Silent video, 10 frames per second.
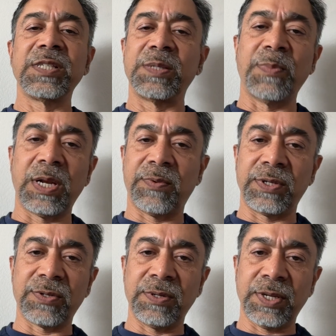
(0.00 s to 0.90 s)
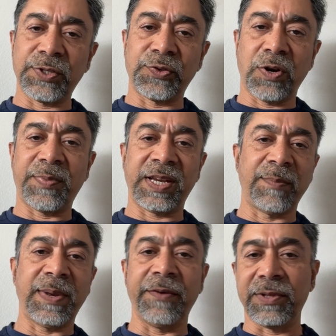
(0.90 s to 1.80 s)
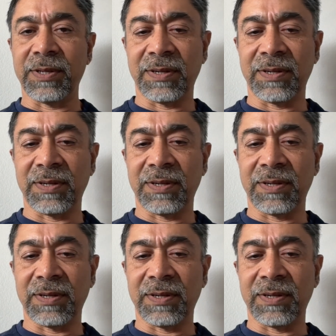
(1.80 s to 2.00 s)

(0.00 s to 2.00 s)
smaller ones on desktop, and you can play with